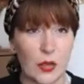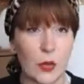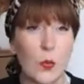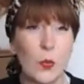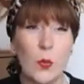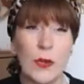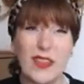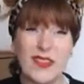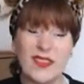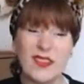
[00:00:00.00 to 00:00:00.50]
You
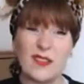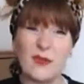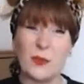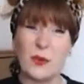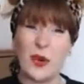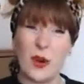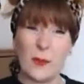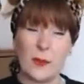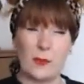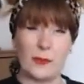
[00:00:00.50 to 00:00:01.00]
will
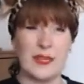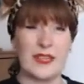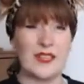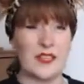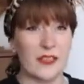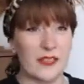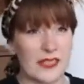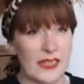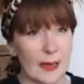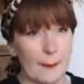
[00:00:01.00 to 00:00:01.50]
probably
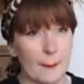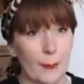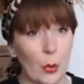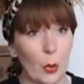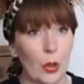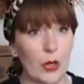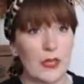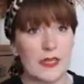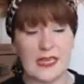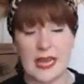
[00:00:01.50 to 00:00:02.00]
start to get
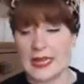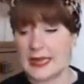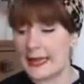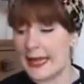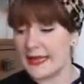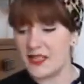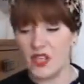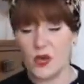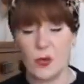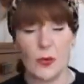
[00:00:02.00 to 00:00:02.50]
bored
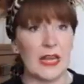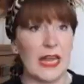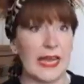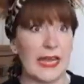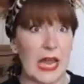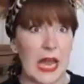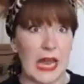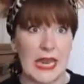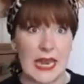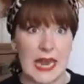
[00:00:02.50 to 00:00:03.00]
unless you are
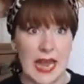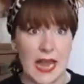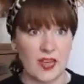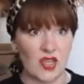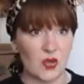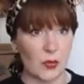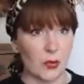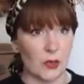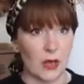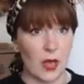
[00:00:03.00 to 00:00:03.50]
like a
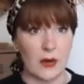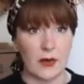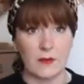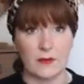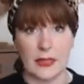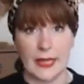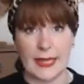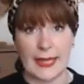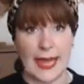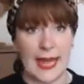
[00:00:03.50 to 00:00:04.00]
natural kind
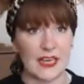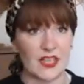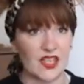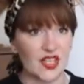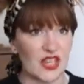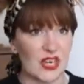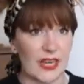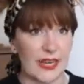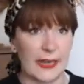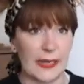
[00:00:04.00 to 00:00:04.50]
of like
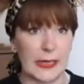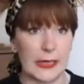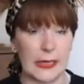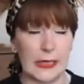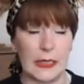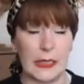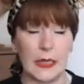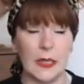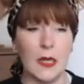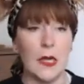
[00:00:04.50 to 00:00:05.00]

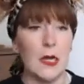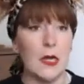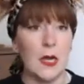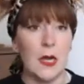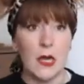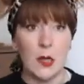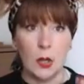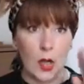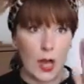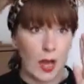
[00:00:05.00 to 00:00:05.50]
Ashtanga
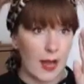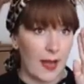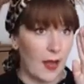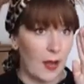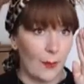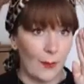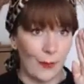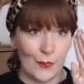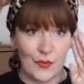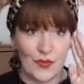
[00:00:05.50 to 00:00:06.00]

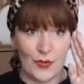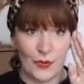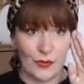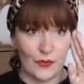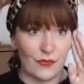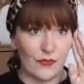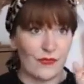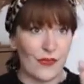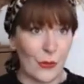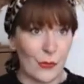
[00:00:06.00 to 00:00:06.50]
sort
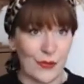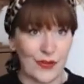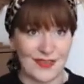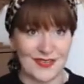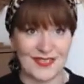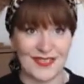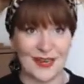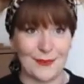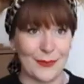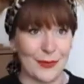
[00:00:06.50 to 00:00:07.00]
of
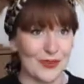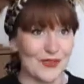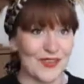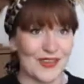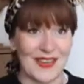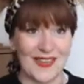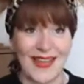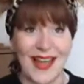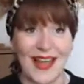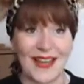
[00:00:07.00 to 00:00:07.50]
focus type
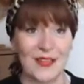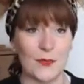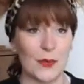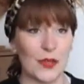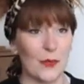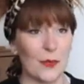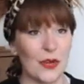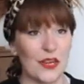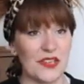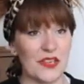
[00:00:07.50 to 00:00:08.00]
person, and that's what
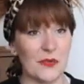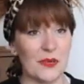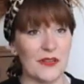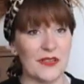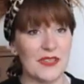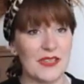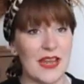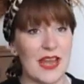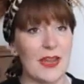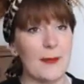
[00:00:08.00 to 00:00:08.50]
you want to do all
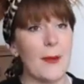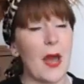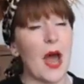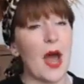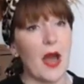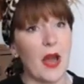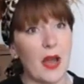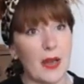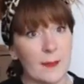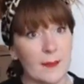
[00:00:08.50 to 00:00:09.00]
the time.
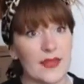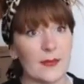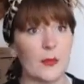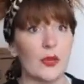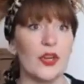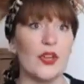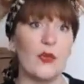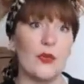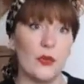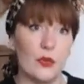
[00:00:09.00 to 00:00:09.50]
I'm
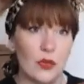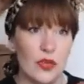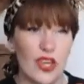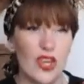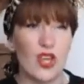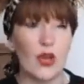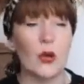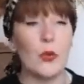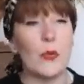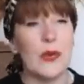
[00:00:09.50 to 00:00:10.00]
someone who
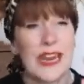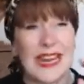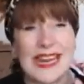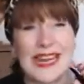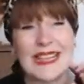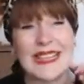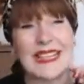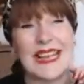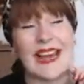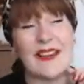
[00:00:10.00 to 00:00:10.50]

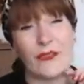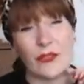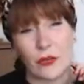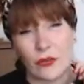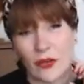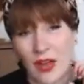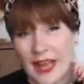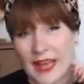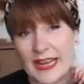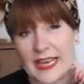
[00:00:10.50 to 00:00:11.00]
needs that
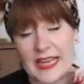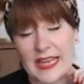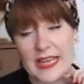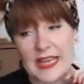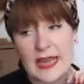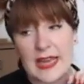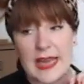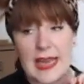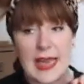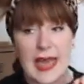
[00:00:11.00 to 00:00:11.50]

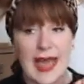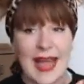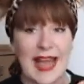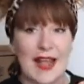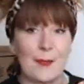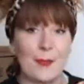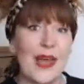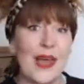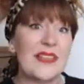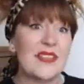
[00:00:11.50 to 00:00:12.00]
variety.
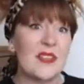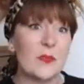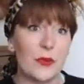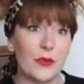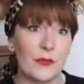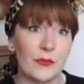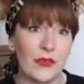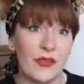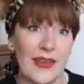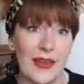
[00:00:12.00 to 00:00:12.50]
And that's the
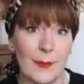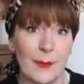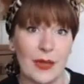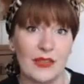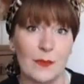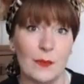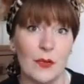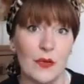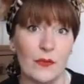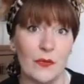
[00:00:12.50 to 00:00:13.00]
wonderful thing
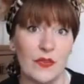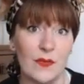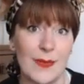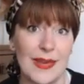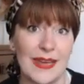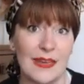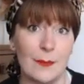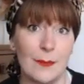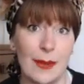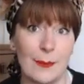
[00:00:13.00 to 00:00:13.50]
about the Move with
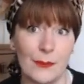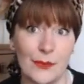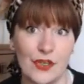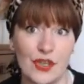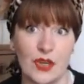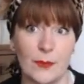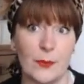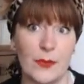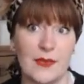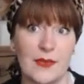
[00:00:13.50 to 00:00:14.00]
Megan
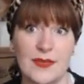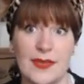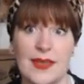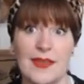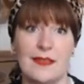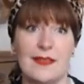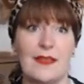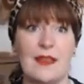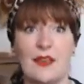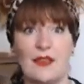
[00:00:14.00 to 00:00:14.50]
membership, is
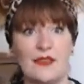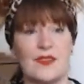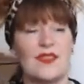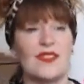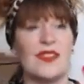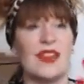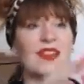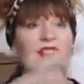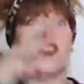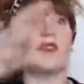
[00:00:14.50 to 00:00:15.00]
that there's
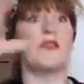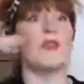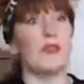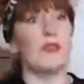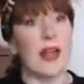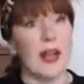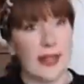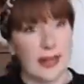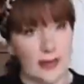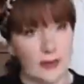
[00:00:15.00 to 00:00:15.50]
such a
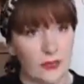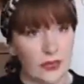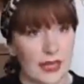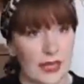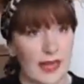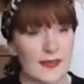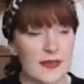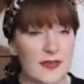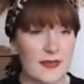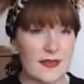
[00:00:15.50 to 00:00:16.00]
variety of
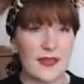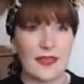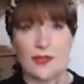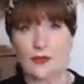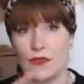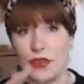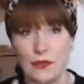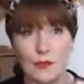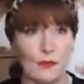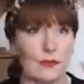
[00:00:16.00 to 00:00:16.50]
classes that
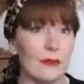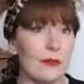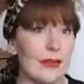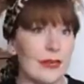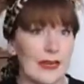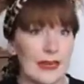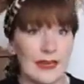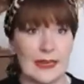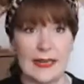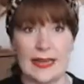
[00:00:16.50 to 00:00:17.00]
you can
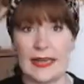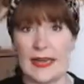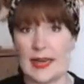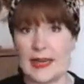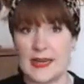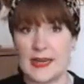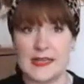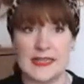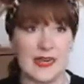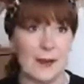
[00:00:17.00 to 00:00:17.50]
really
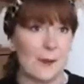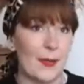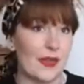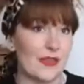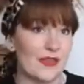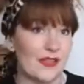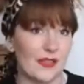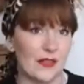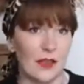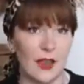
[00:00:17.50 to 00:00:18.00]
kind of dip
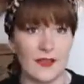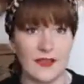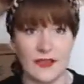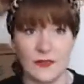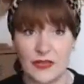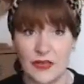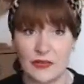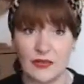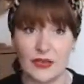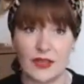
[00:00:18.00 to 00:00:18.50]
into lots
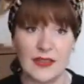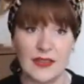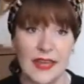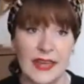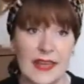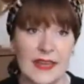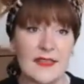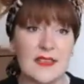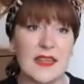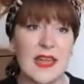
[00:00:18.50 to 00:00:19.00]
of different
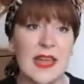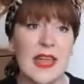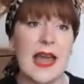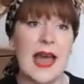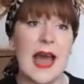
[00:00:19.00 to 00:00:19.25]
things.